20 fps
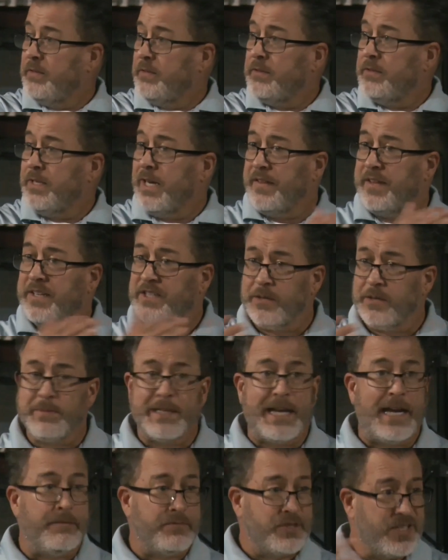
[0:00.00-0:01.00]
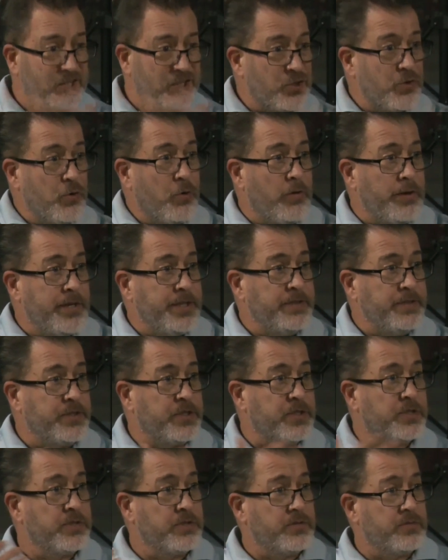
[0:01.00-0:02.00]
And I think sometimes
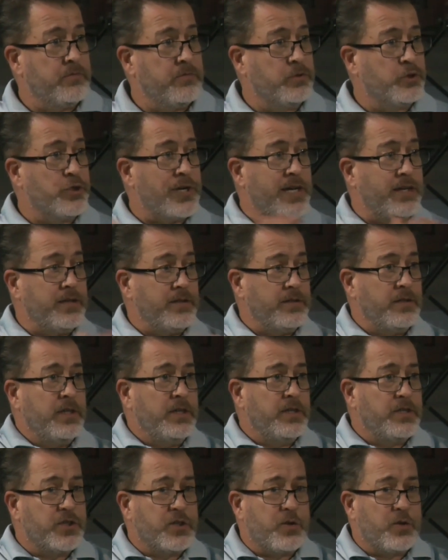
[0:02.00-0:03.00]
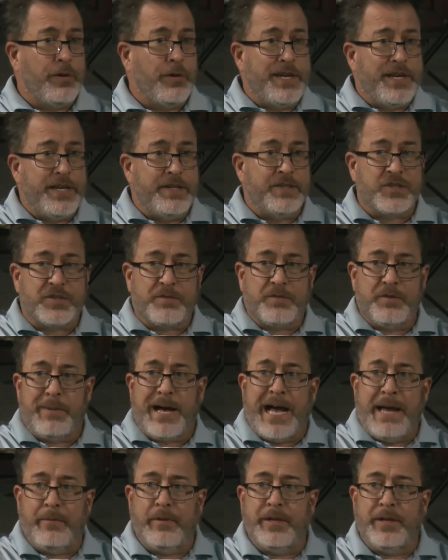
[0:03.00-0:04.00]
historians will try to squeeze the
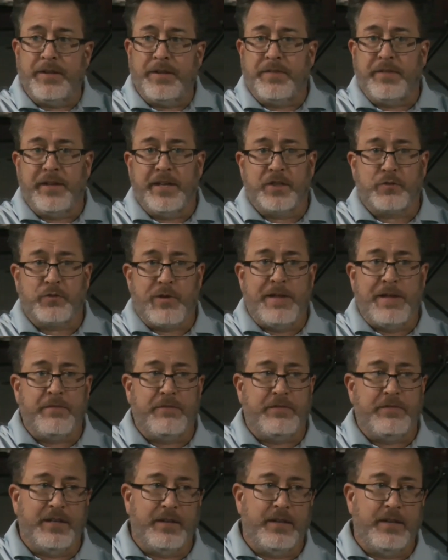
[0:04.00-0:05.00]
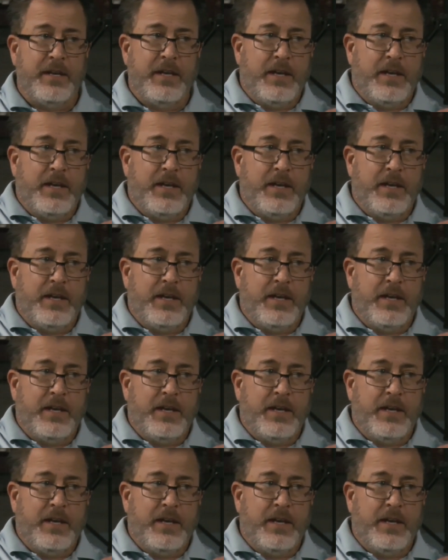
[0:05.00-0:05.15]
Bible into things rather than